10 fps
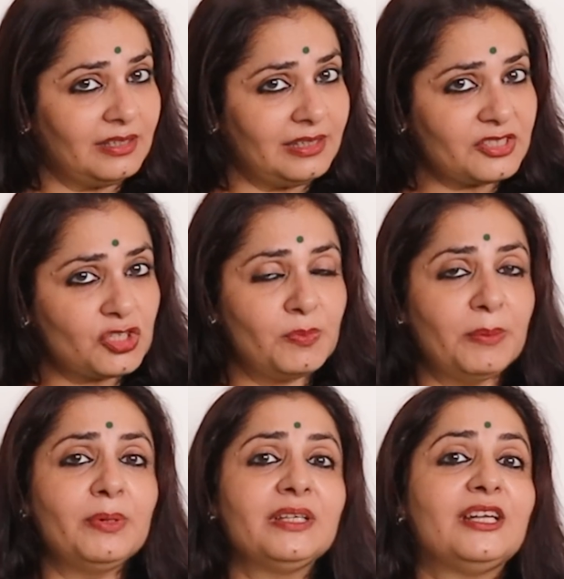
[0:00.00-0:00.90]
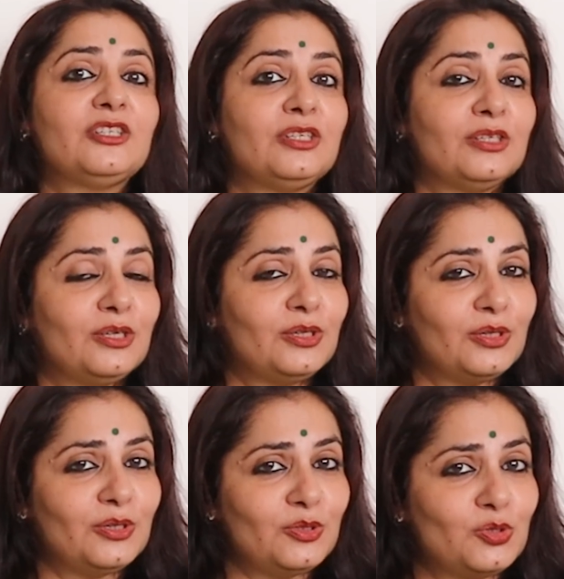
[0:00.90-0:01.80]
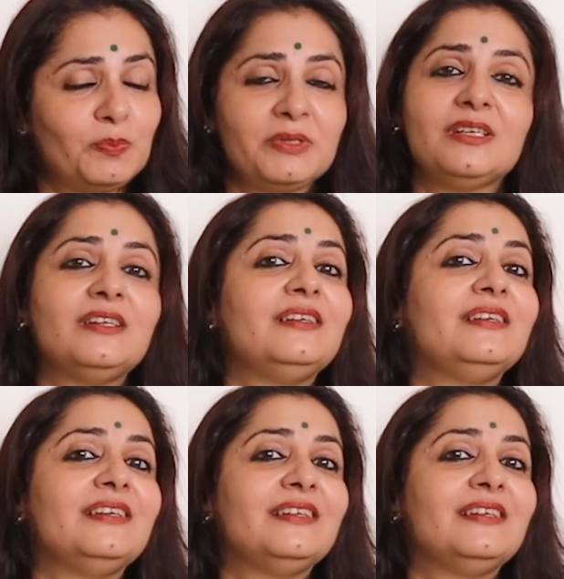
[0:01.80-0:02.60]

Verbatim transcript: Let's remember that Jupiter,